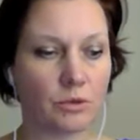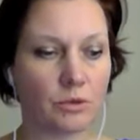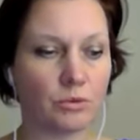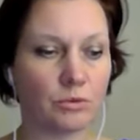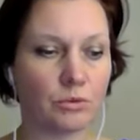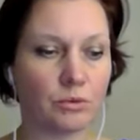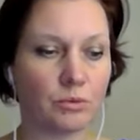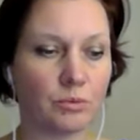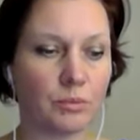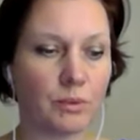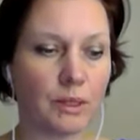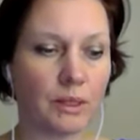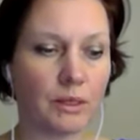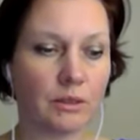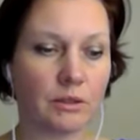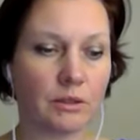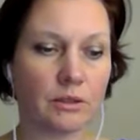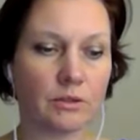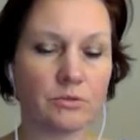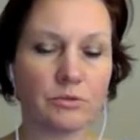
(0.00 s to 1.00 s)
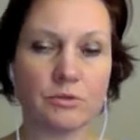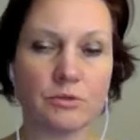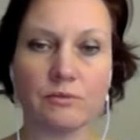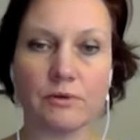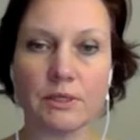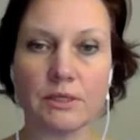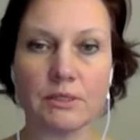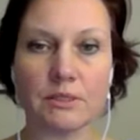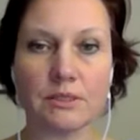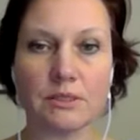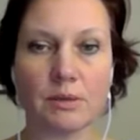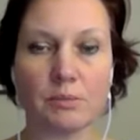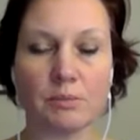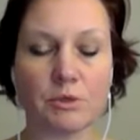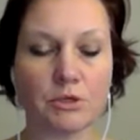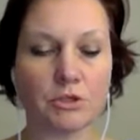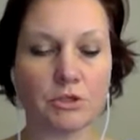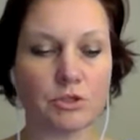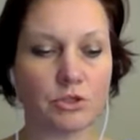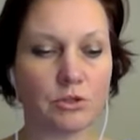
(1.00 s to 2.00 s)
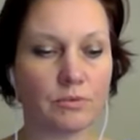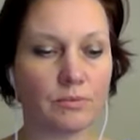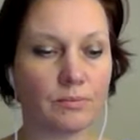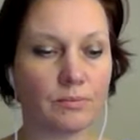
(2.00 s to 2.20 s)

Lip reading: could not be conclusively established.